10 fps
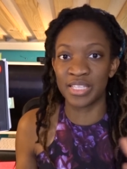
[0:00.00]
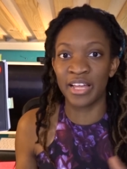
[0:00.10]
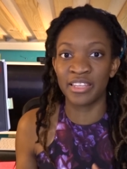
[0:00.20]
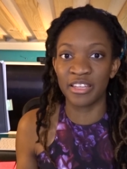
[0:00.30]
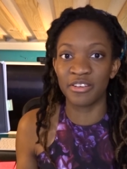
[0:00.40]

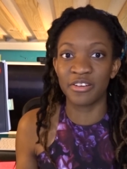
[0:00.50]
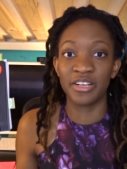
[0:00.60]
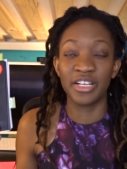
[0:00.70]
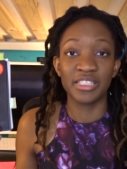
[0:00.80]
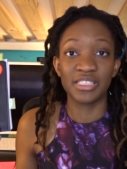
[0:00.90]
that, and the other,
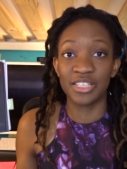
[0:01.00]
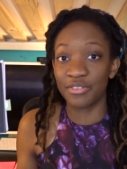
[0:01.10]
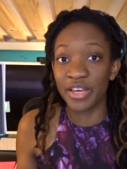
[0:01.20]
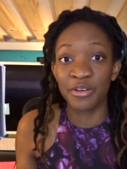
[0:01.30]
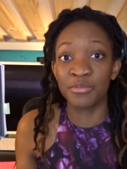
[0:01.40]
see
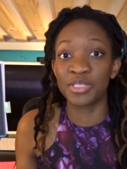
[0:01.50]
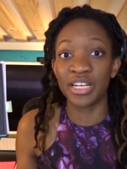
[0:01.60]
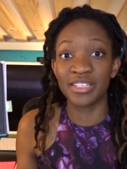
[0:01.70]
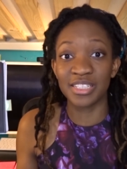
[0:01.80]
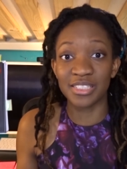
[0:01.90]
if that group
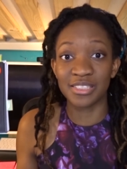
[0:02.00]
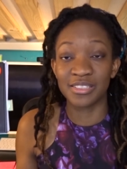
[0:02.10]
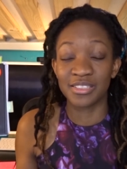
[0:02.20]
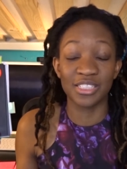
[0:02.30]
chat exists.